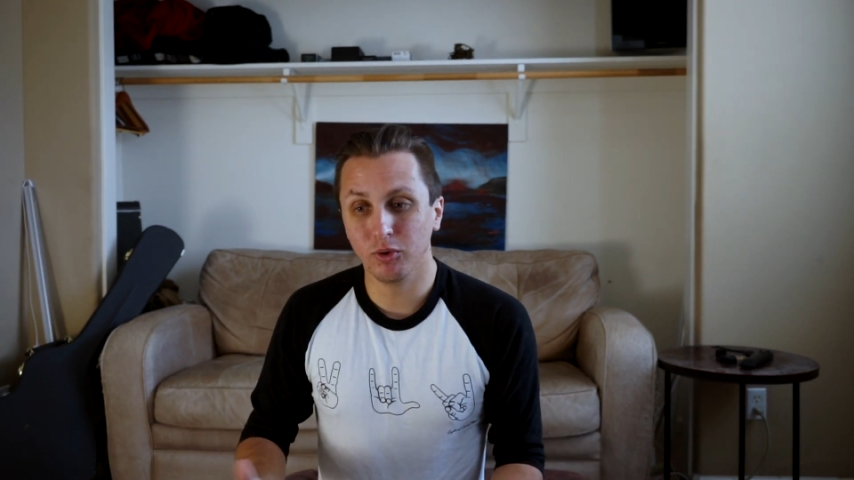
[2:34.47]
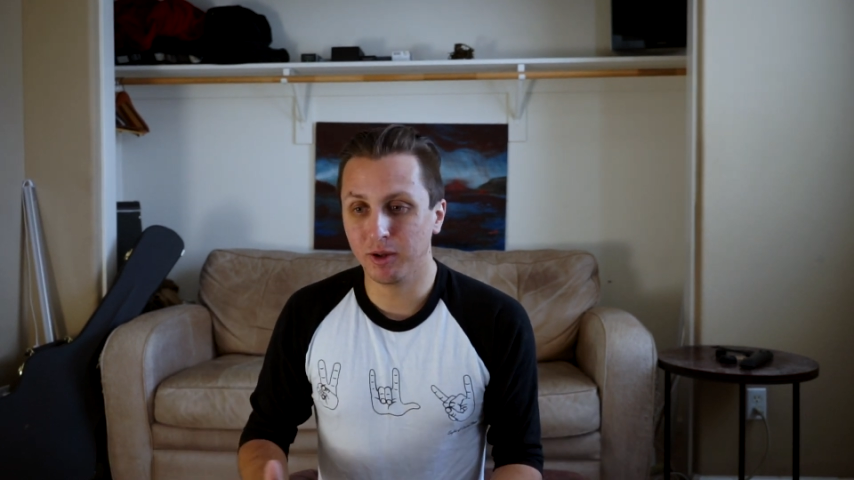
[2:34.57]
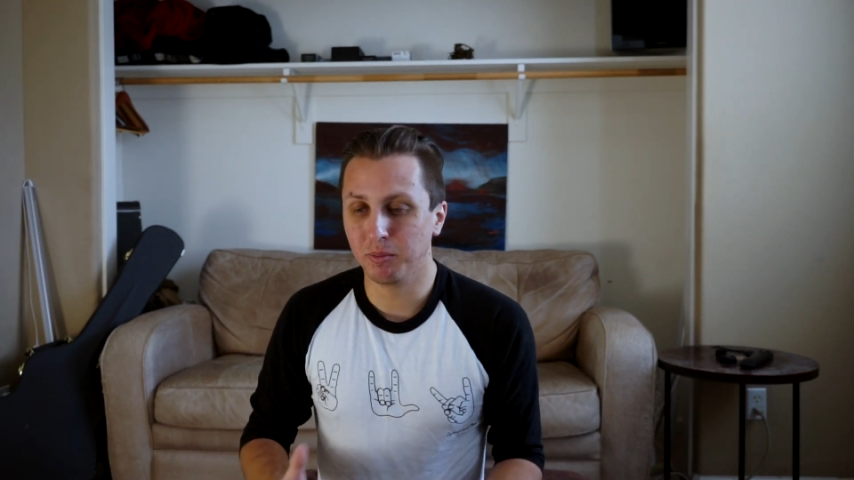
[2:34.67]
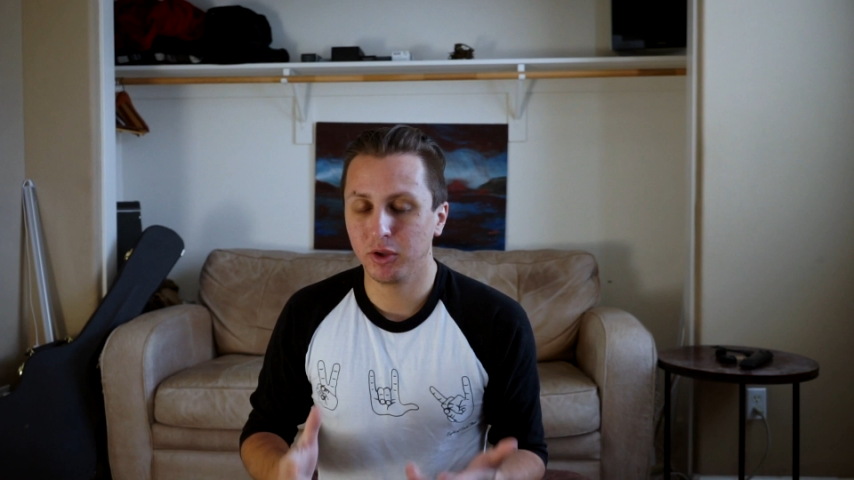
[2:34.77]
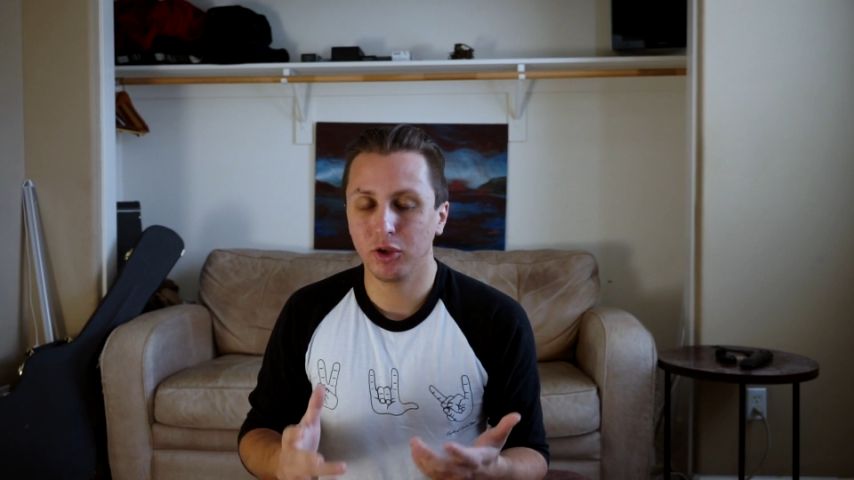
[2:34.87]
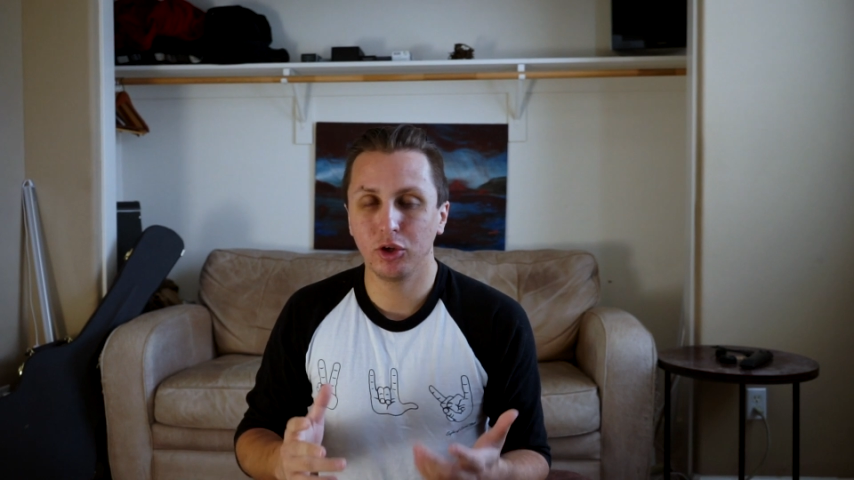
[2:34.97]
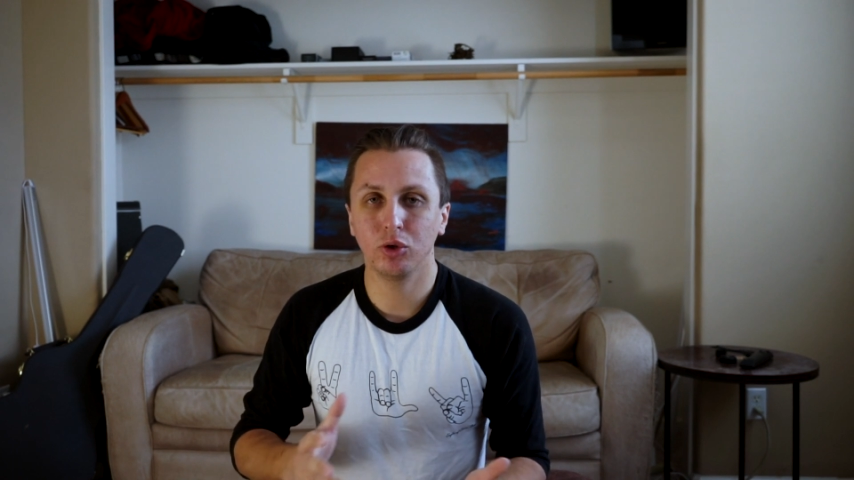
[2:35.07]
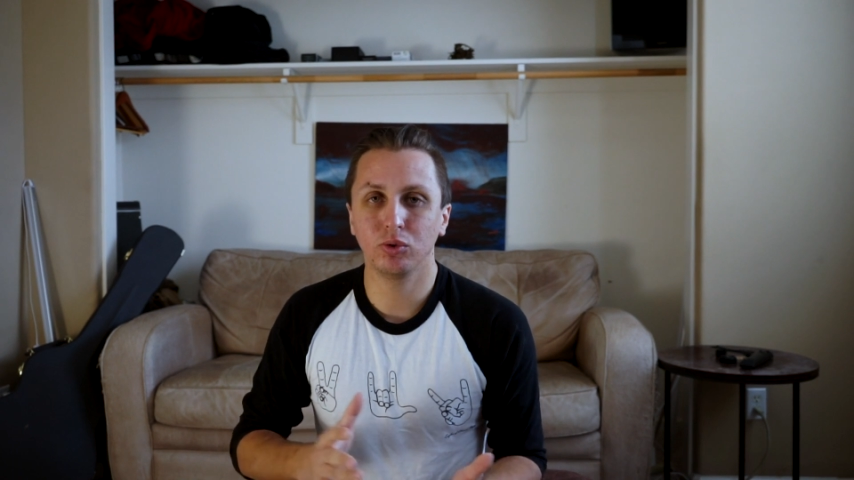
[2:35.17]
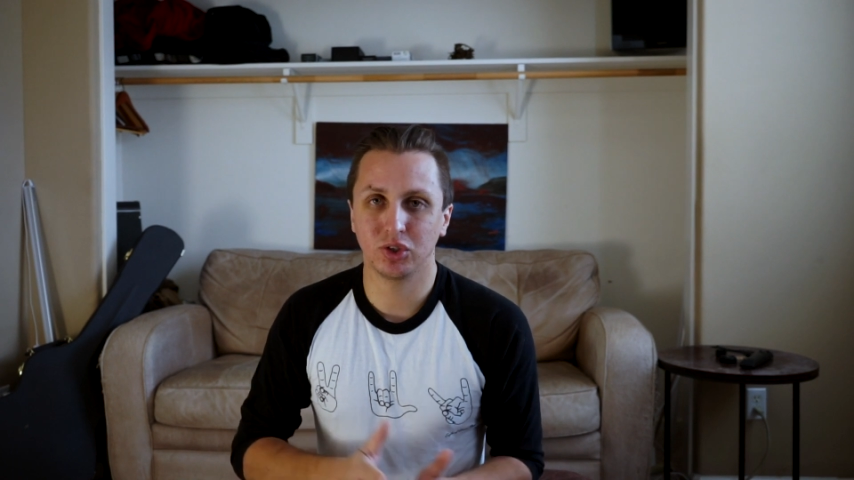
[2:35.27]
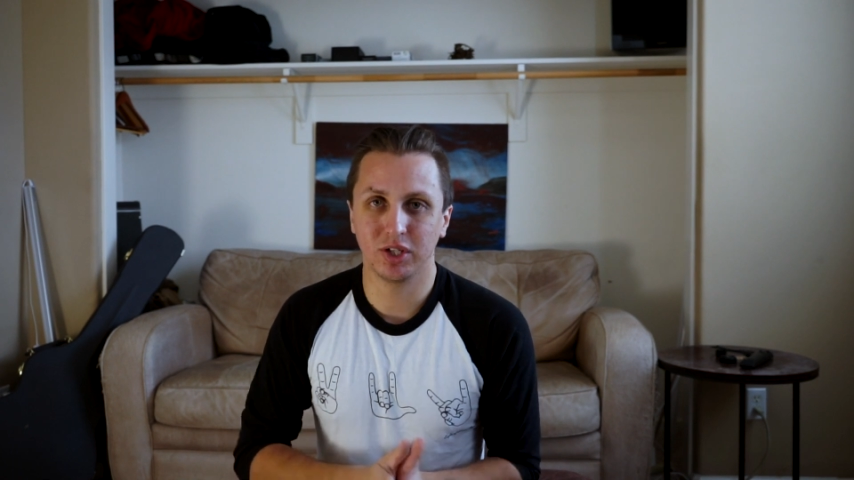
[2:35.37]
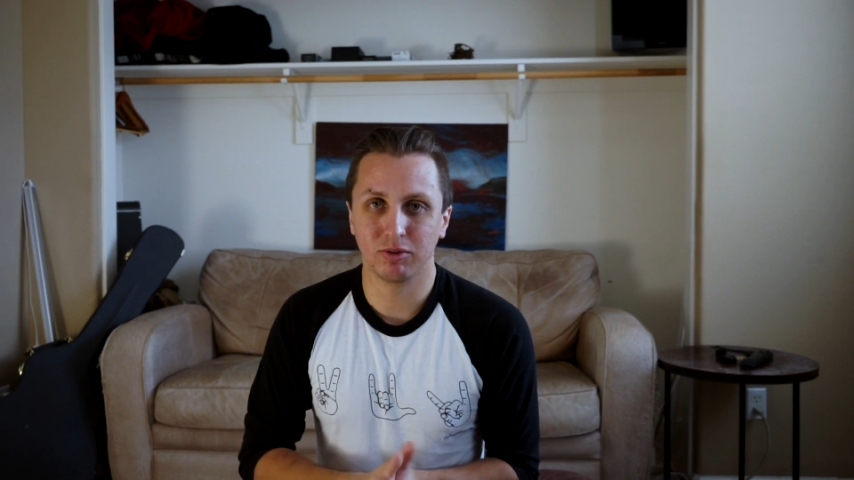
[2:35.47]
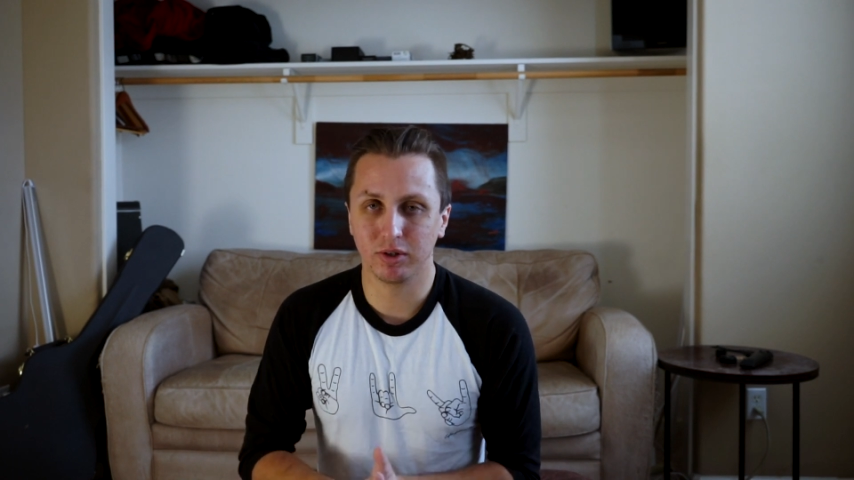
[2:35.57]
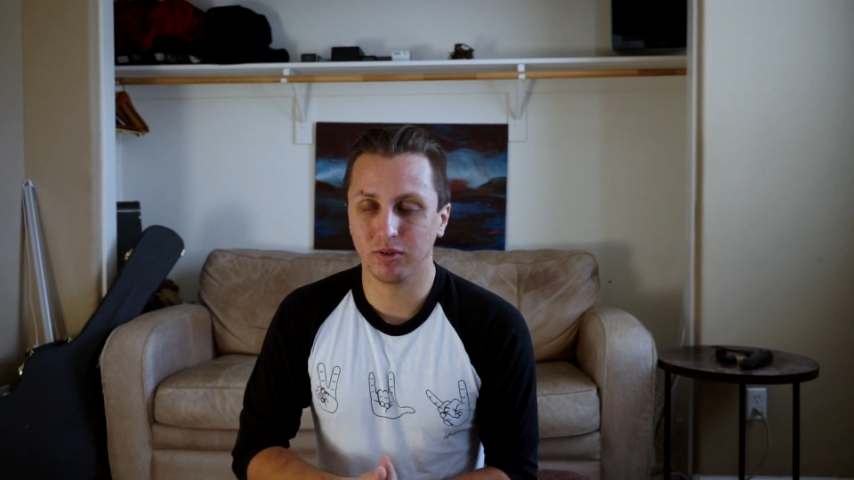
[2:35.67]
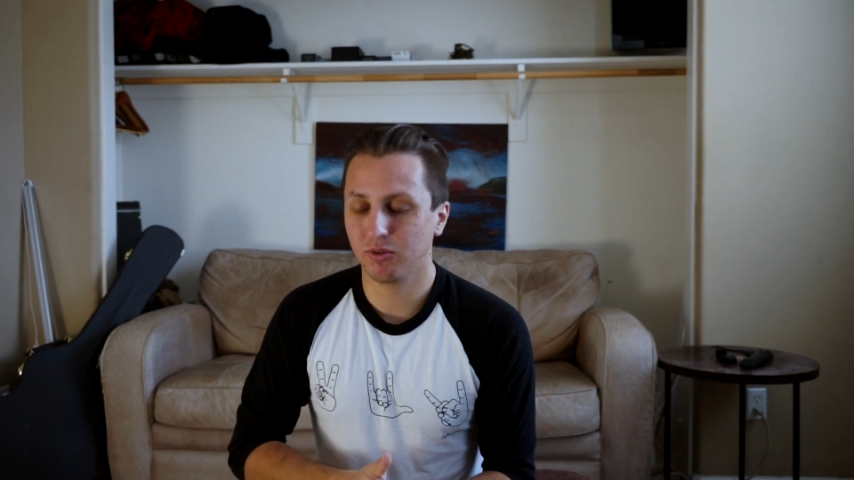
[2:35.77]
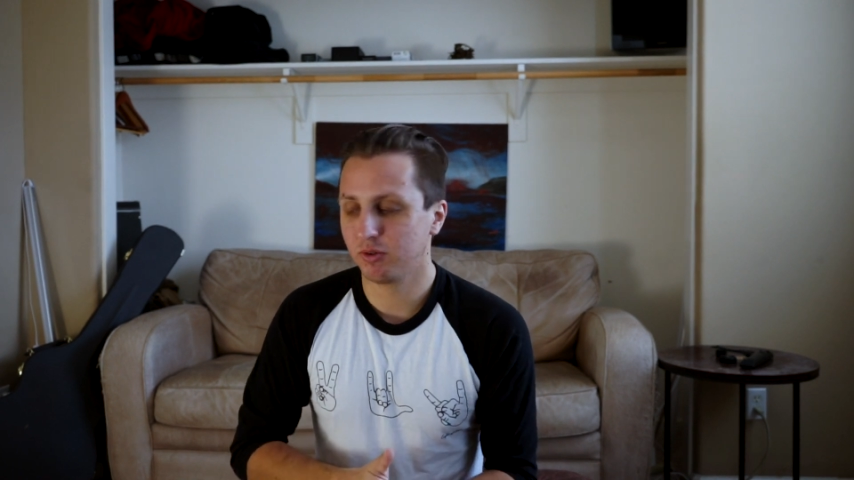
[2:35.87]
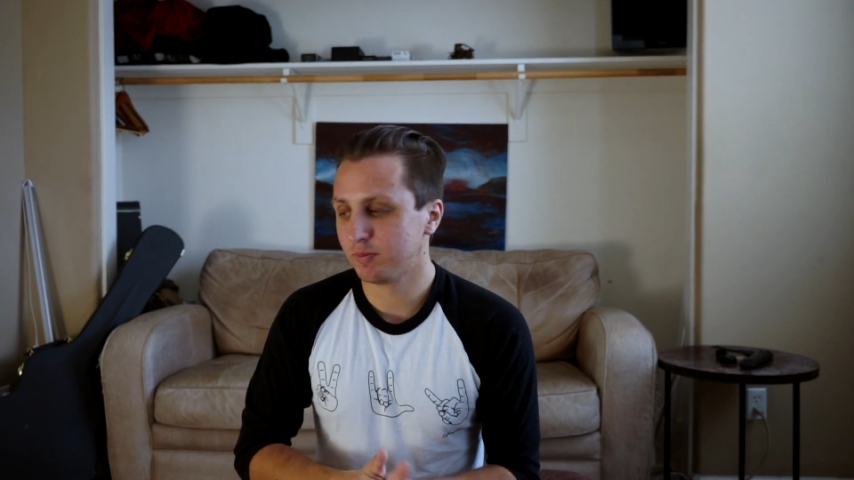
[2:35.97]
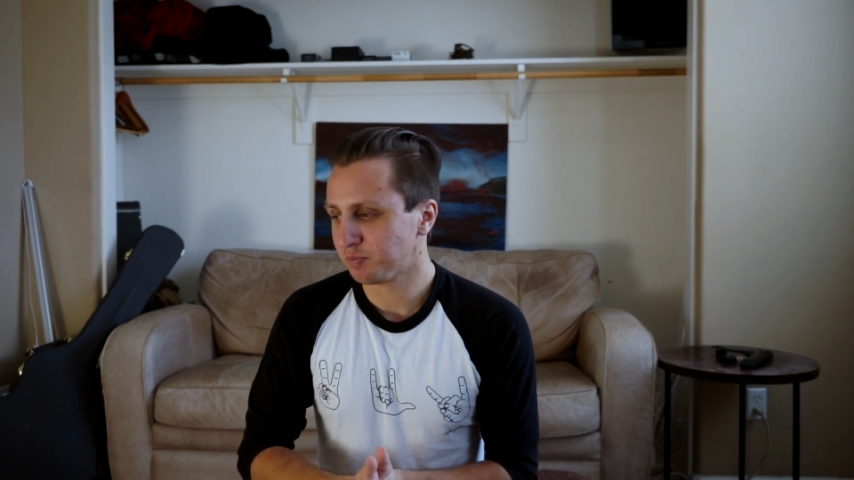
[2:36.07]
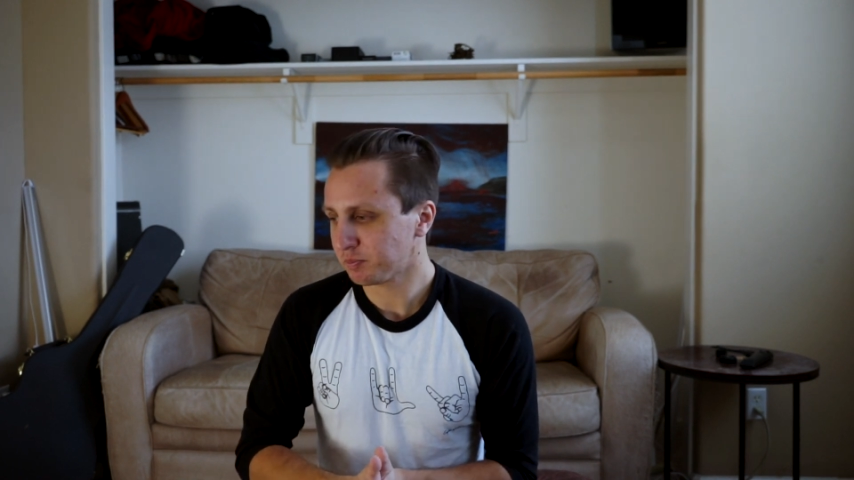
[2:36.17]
of them, huge difference.